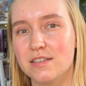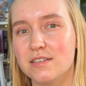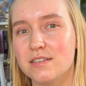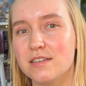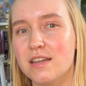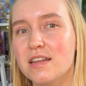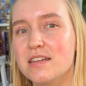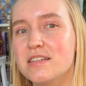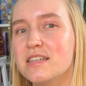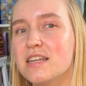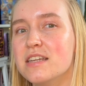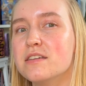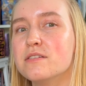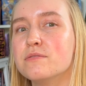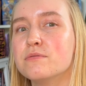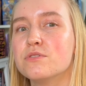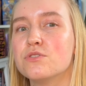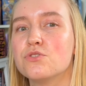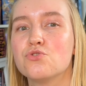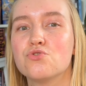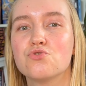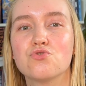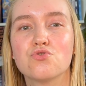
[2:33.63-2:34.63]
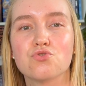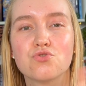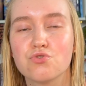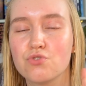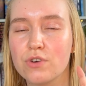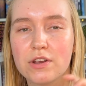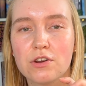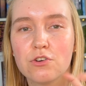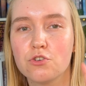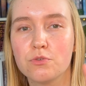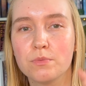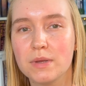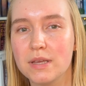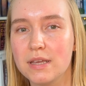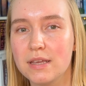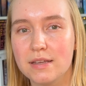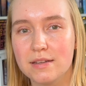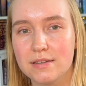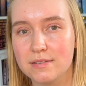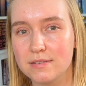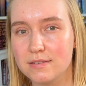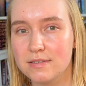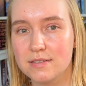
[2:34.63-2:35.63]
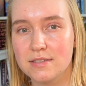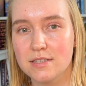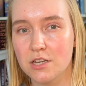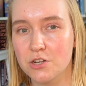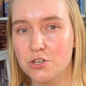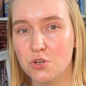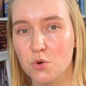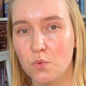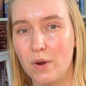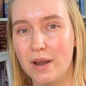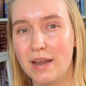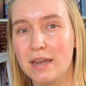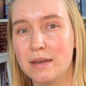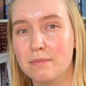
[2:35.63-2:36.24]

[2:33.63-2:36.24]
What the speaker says: It didn't trigger me in such a way.